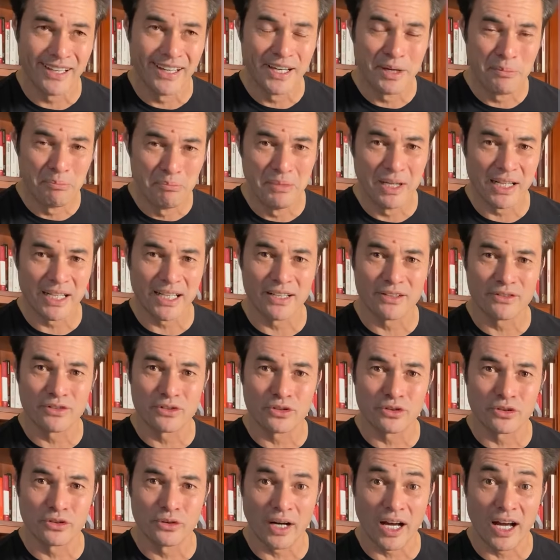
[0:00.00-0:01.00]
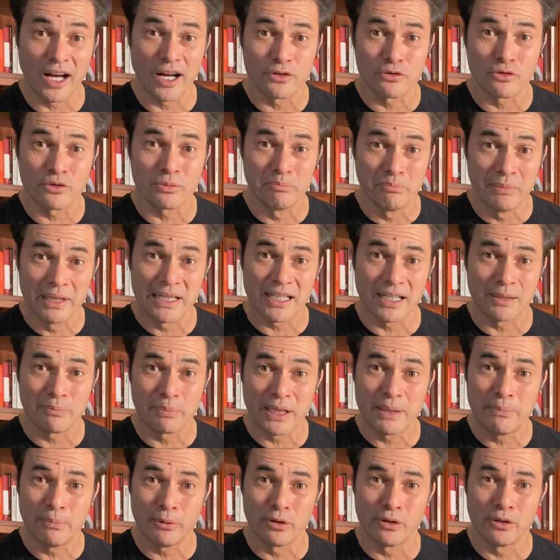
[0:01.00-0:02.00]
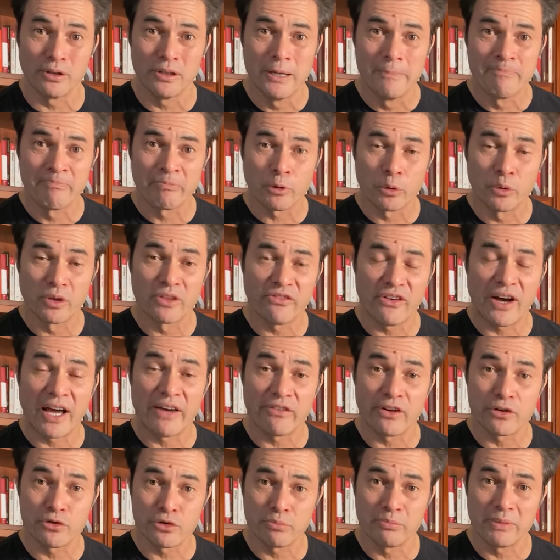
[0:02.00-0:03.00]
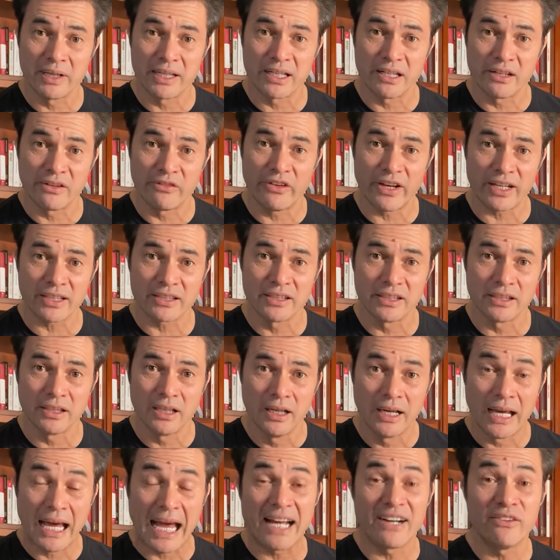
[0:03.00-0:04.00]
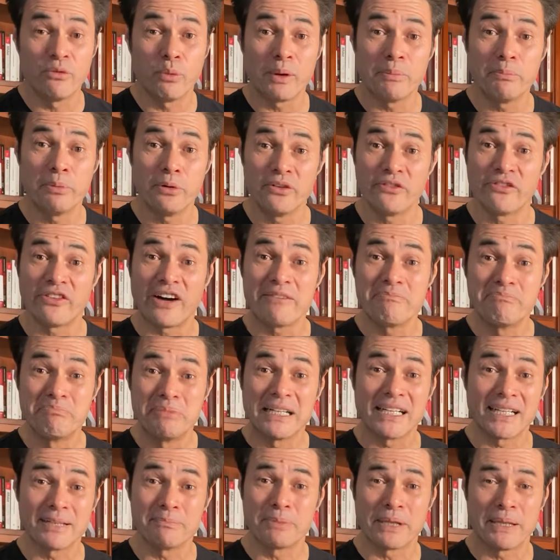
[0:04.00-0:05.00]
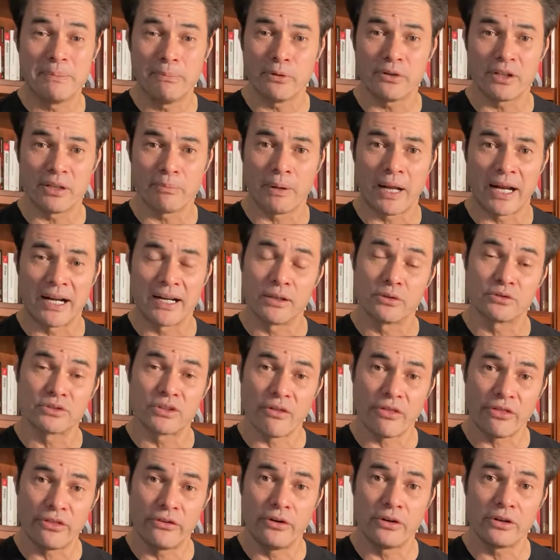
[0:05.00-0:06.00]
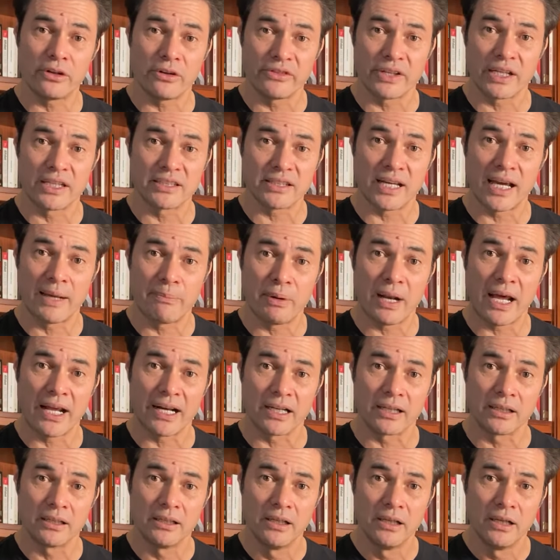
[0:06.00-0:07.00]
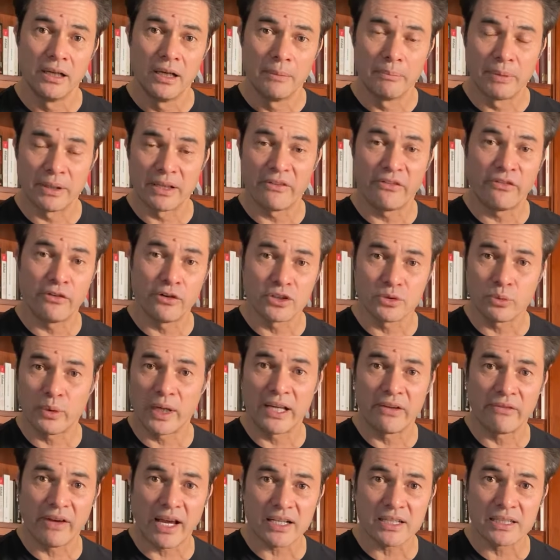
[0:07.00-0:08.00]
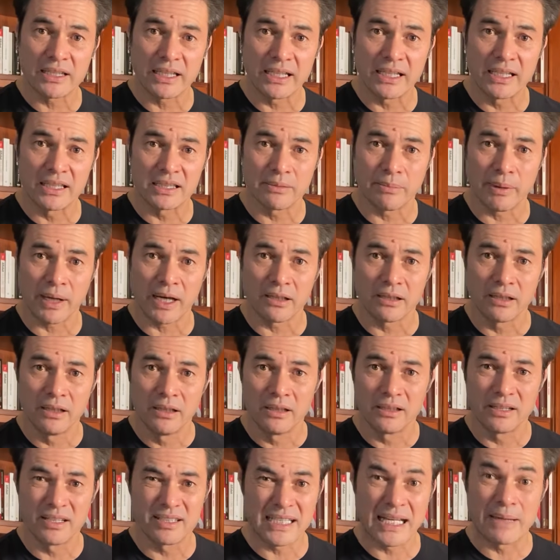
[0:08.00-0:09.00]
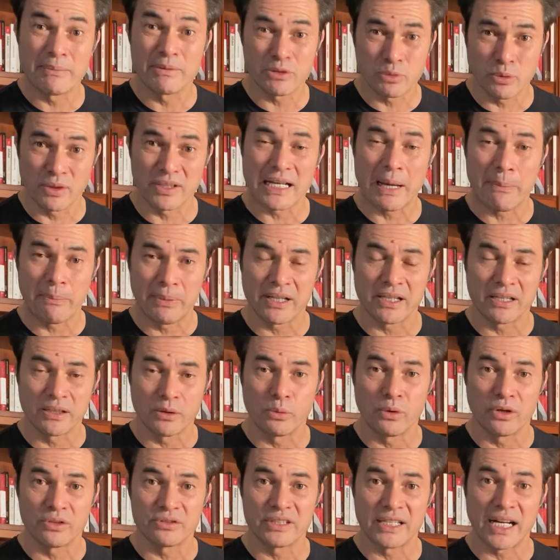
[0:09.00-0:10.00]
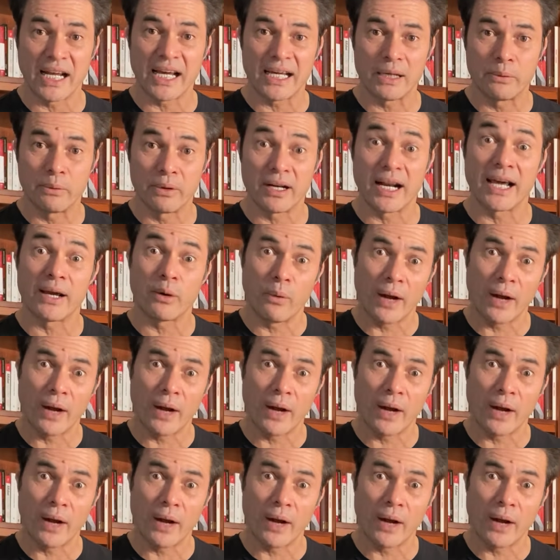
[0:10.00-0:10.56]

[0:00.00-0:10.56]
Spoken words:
million to 100 million people, with 500 million infected out of 1.5 billion people on the planet. It was a third of the entire planet. But the first wave actually is about the same as what's happening in the world today. We're like,